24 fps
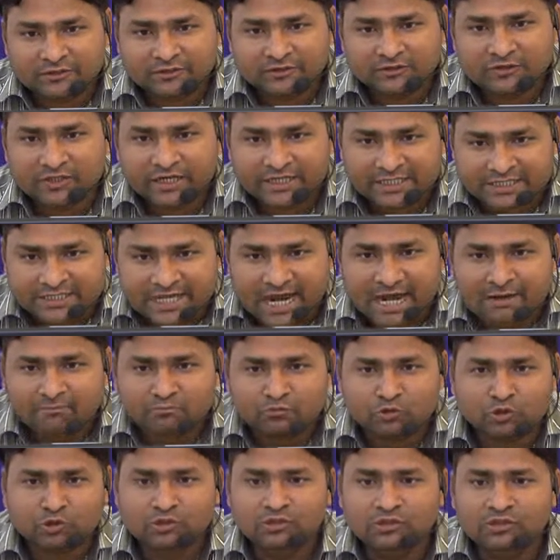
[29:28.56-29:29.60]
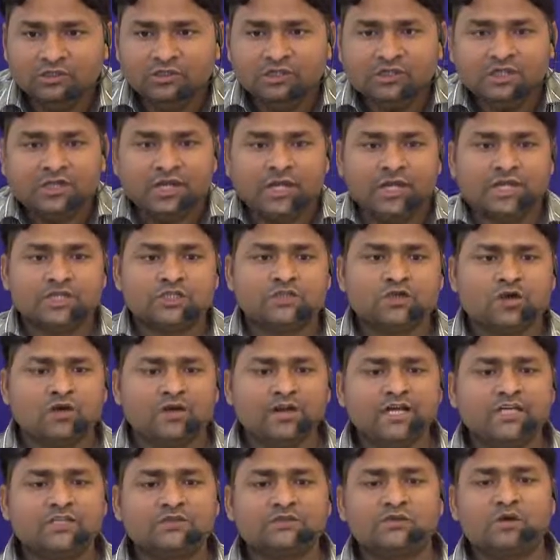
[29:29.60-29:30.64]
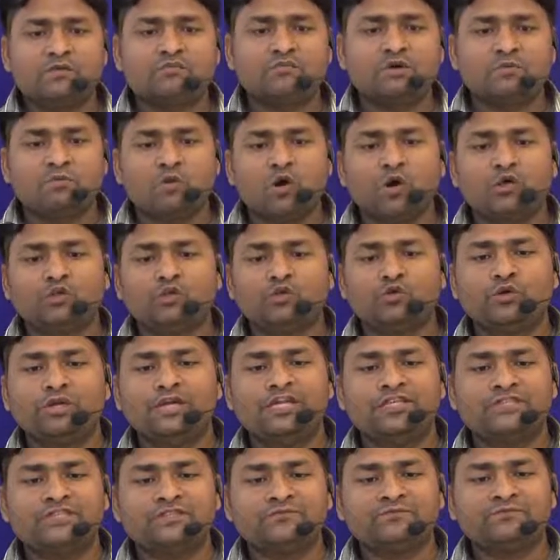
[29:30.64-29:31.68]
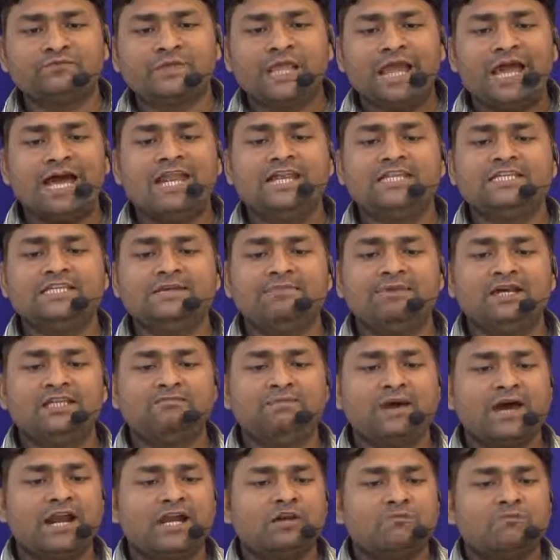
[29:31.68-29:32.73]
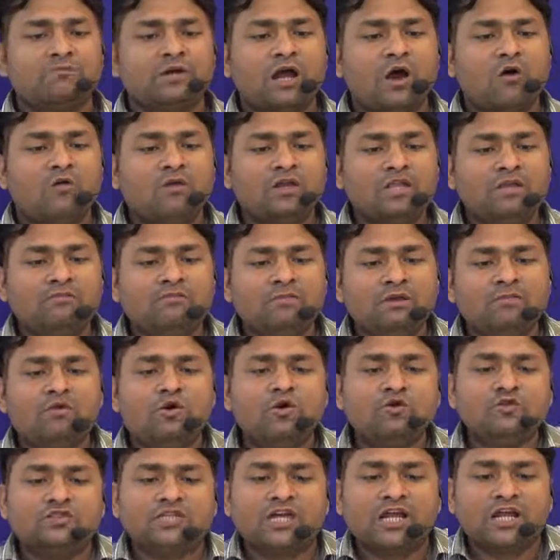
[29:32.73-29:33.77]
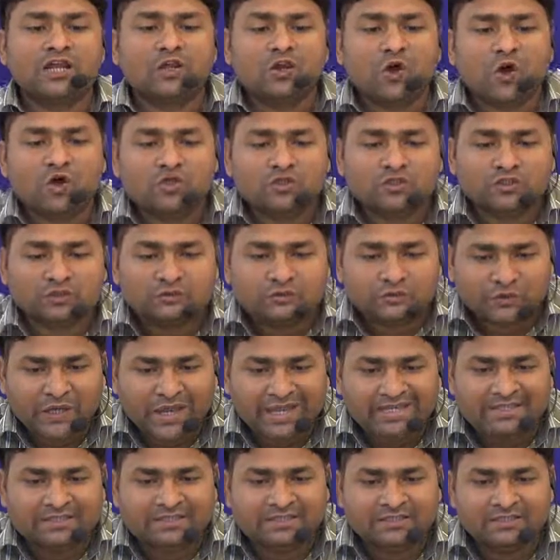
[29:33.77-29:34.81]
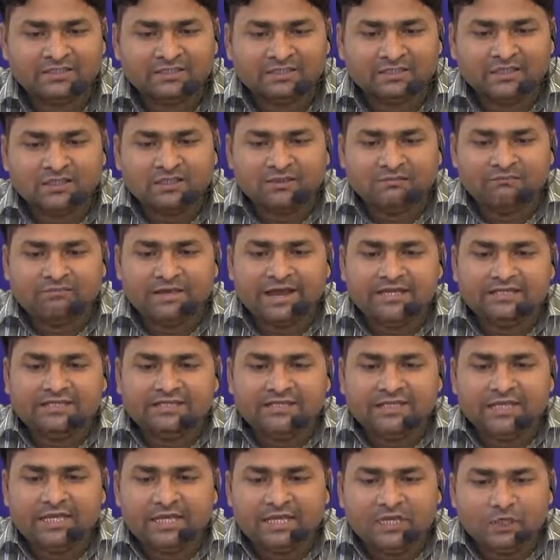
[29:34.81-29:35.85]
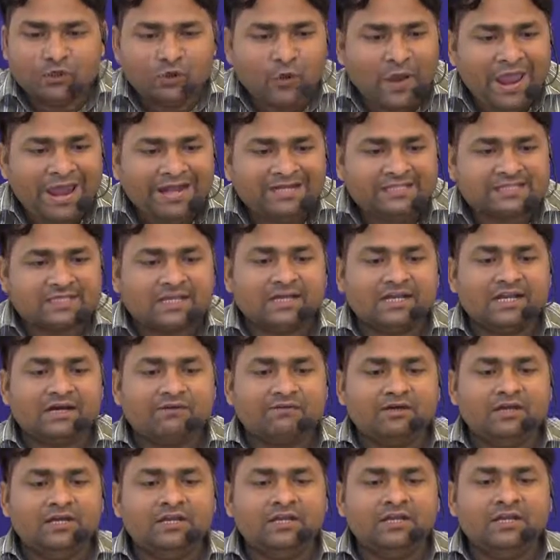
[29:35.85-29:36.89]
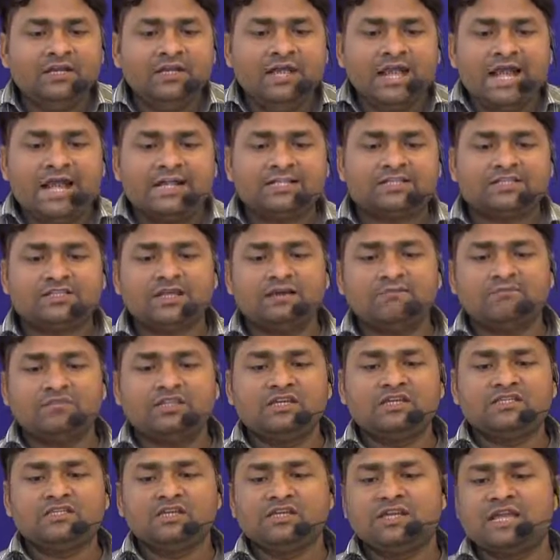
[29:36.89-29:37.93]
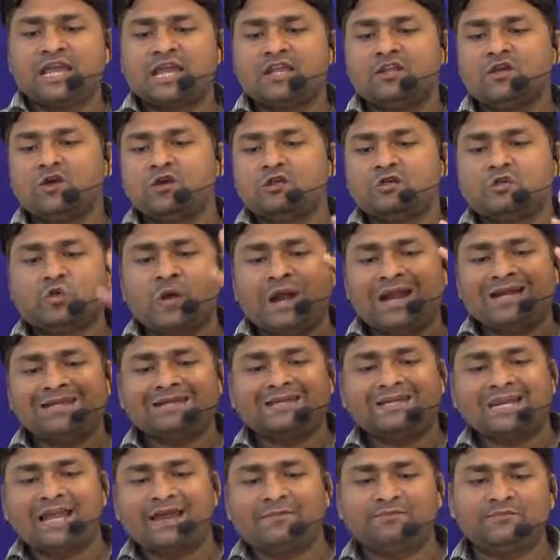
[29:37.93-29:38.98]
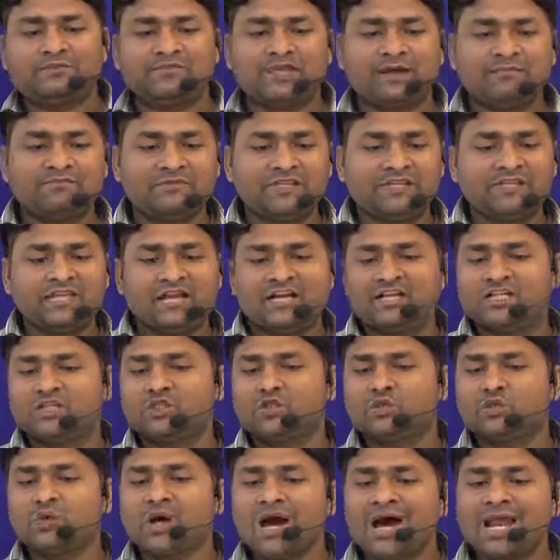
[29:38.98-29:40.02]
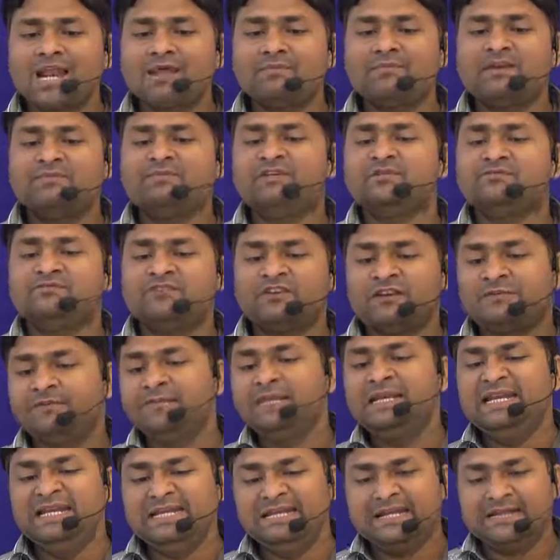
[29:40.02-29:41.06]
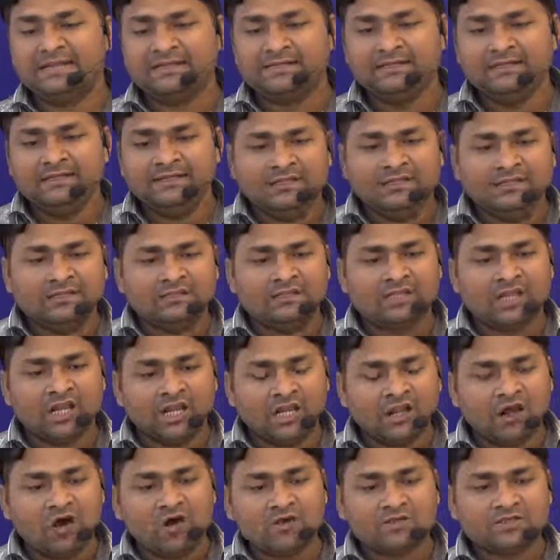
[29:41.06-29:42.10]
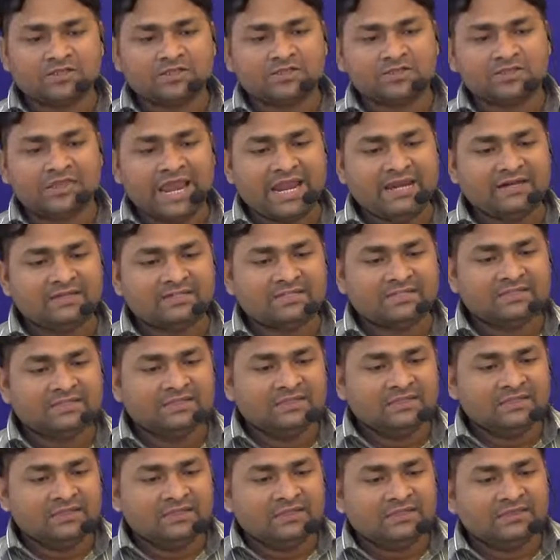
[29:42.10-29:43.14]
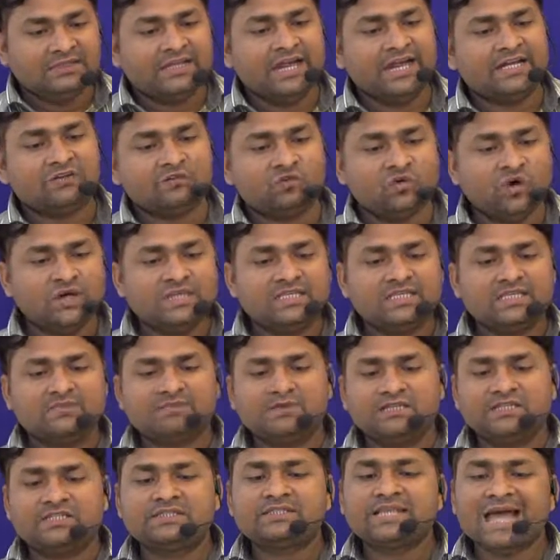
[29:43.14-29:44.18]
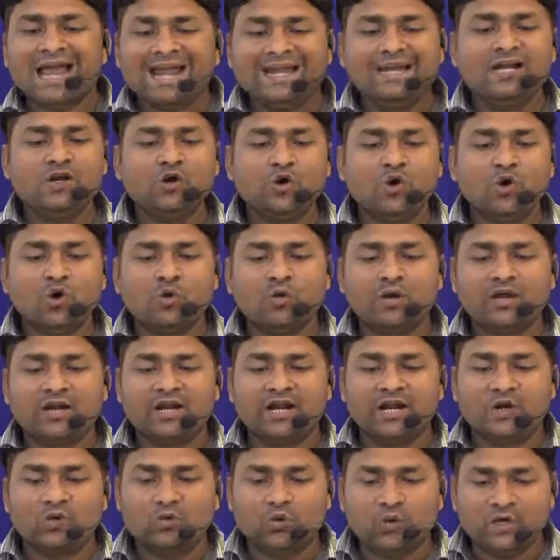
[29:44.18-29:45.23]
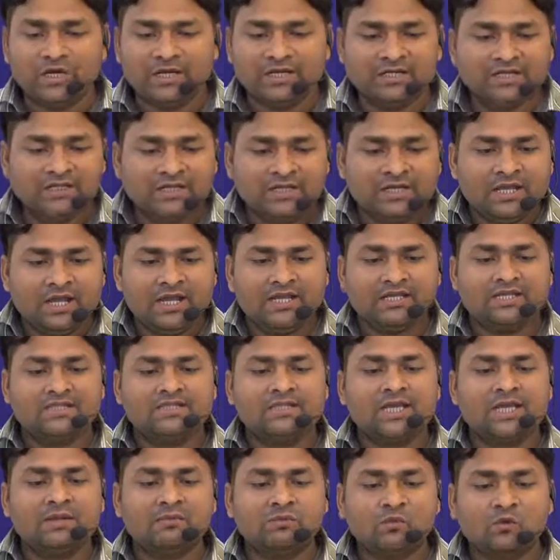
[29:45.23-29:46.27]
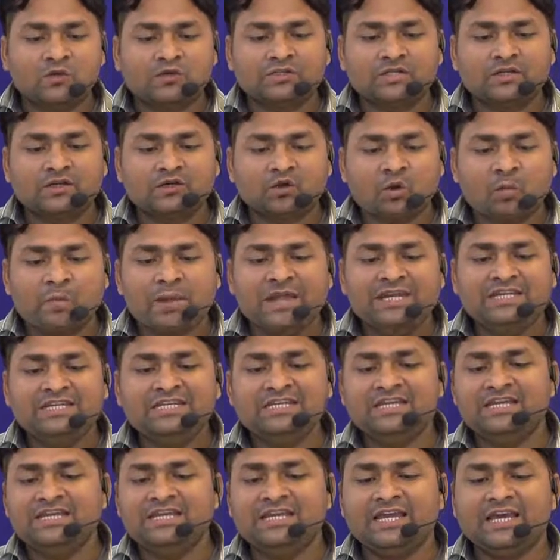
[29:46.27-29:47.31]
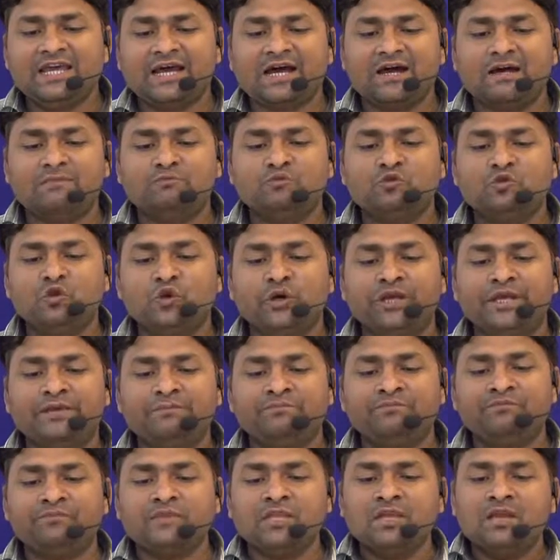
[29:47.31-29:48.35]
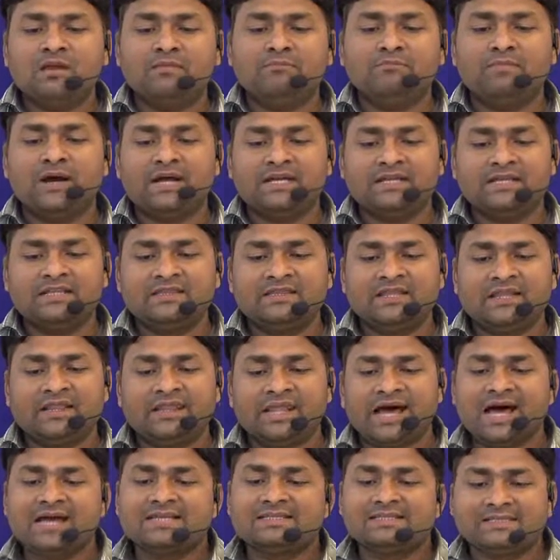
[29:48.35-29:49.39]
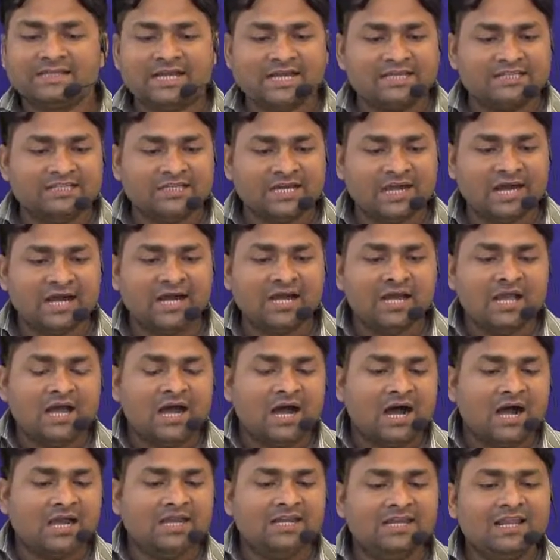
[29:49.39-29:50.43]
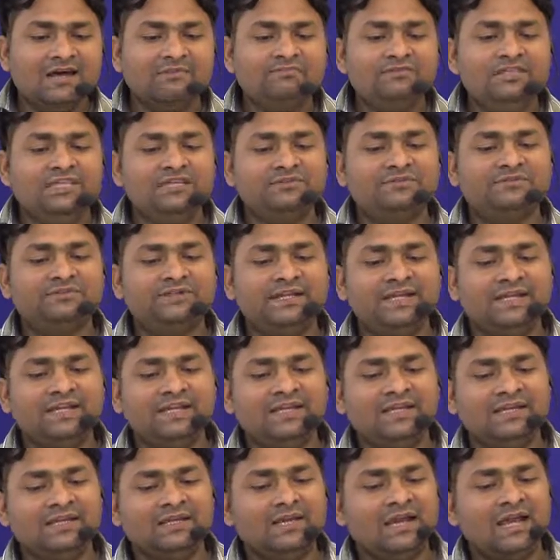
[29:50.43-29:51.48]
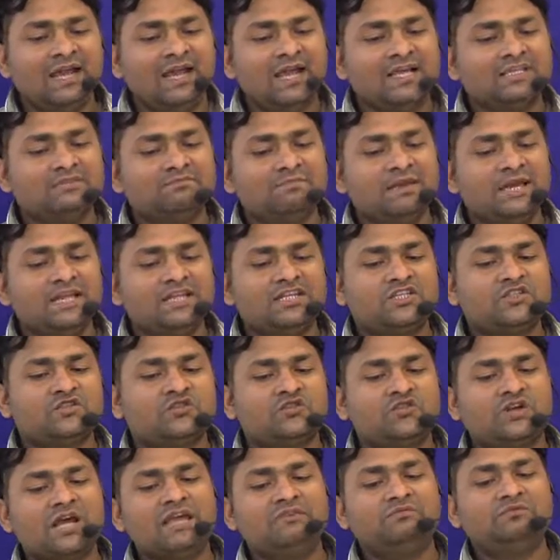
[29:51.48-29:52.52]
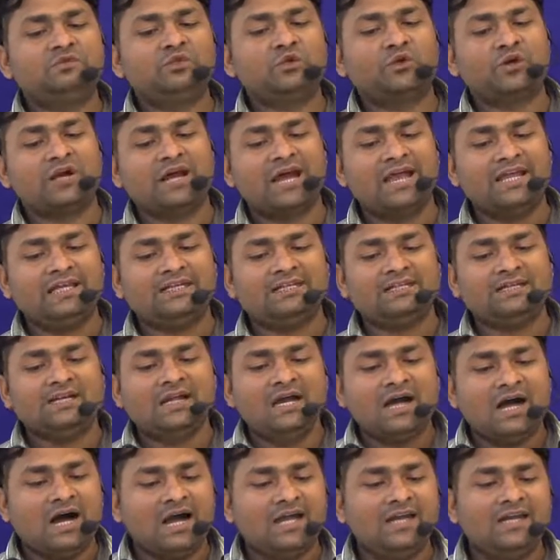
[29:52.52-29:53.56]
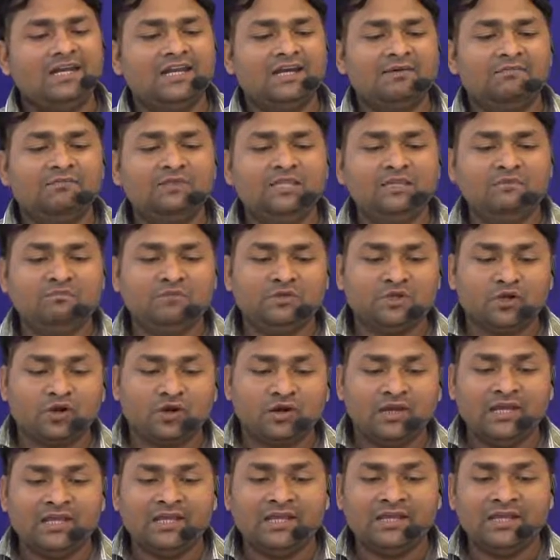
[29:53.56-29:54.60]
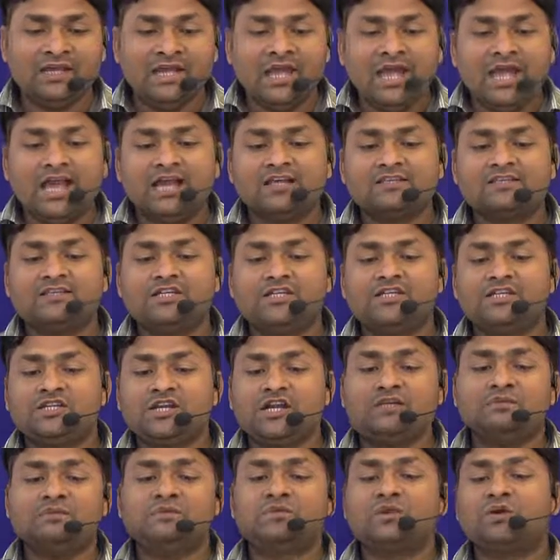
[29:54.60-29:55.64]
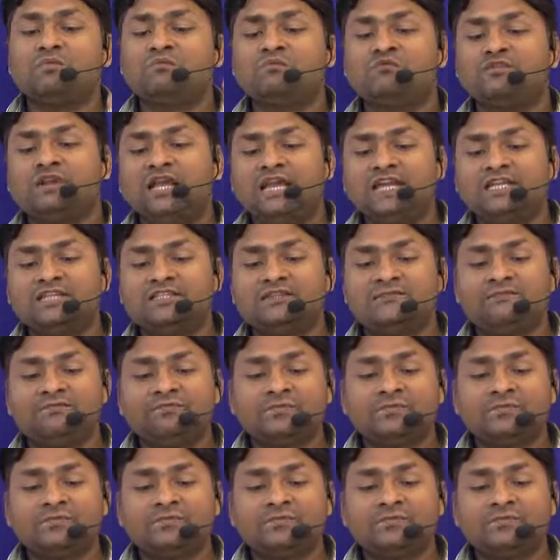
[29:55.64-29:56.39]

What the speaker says: For example, in sonnets from the Portuguese, Elizabeth Barrett Browning bemoans her loss of faith when she equates her lover as something she cannot quite grasp, something that is far away but familiar. The lost saints that once presided over her world. It is almost a romantic era poem, but in the last stanza, I love thee freely, as men strive for right. I love thee purely, as they turn from praise.